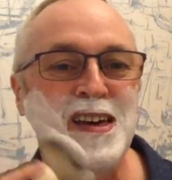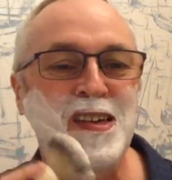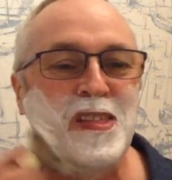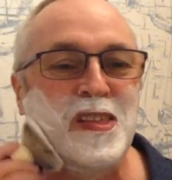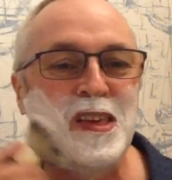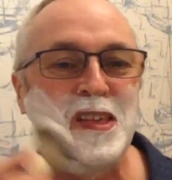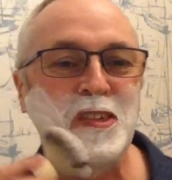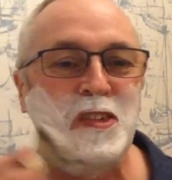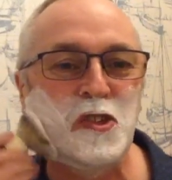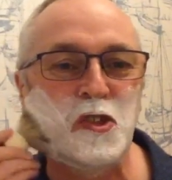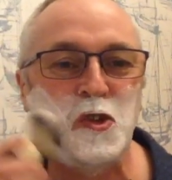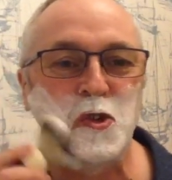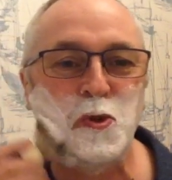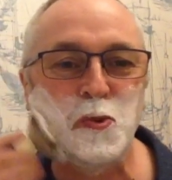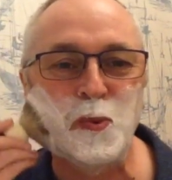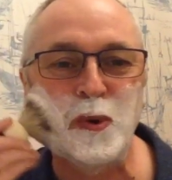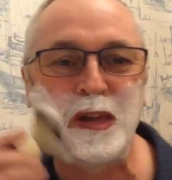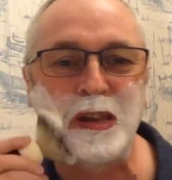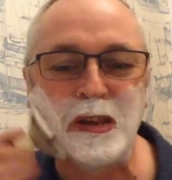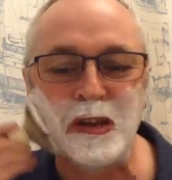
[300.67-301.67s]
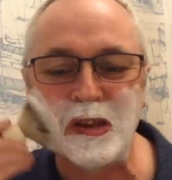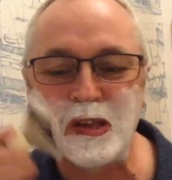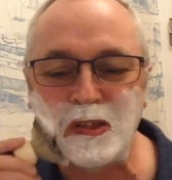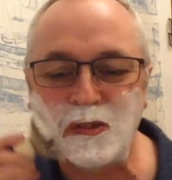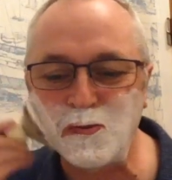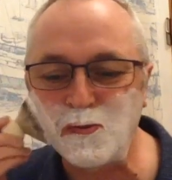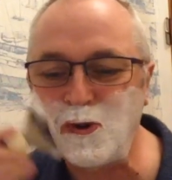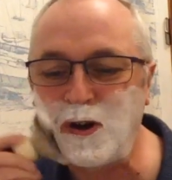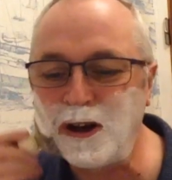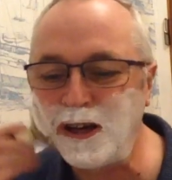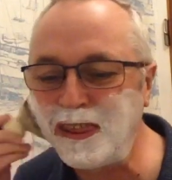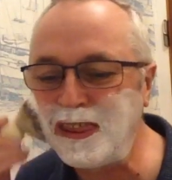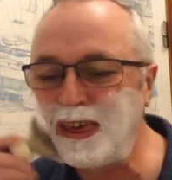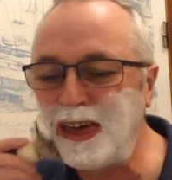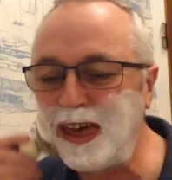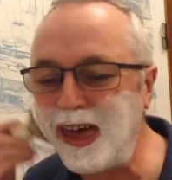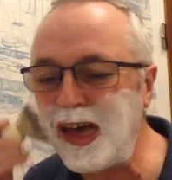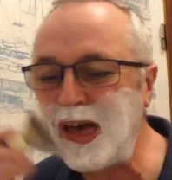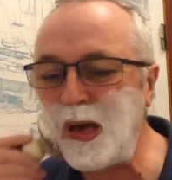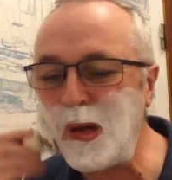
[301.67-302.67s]
There's the sweetness right
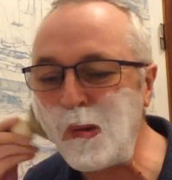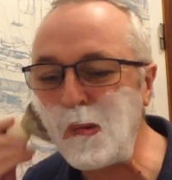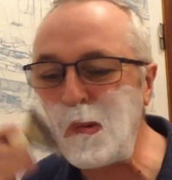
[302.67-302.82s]
there.